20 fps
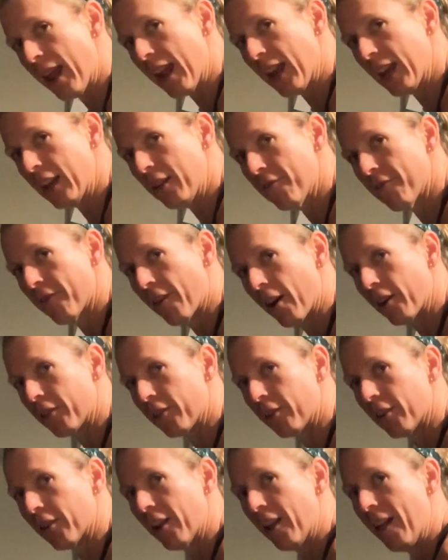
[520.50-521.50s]
any
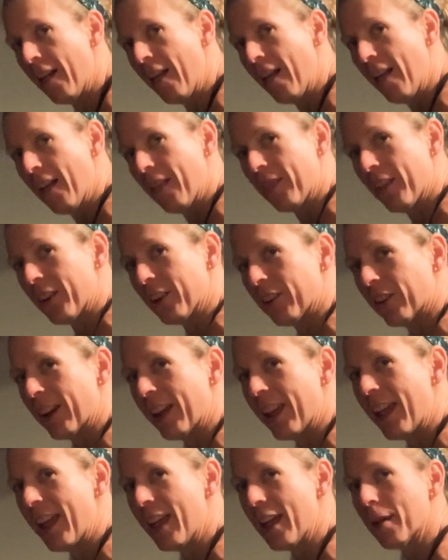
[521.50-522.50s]
farther than your
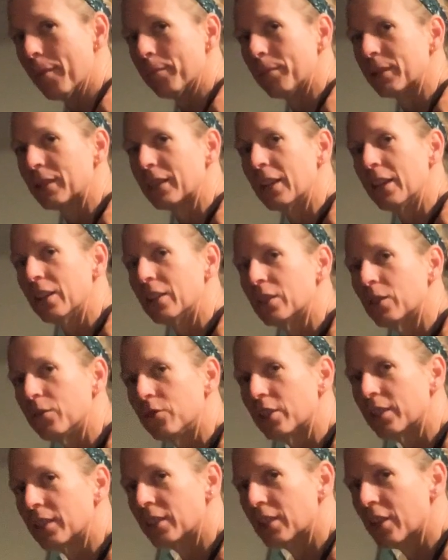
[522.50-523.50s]
hips. So
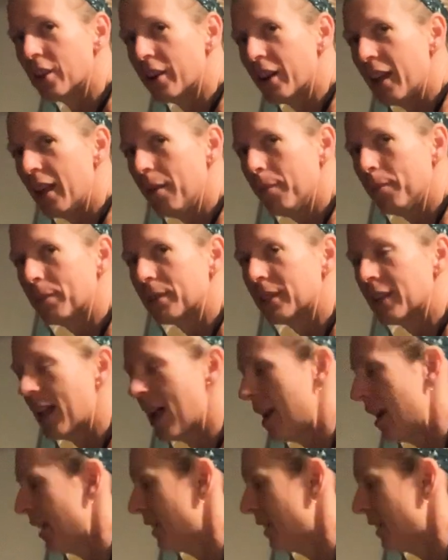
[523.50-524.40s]
just to your hips and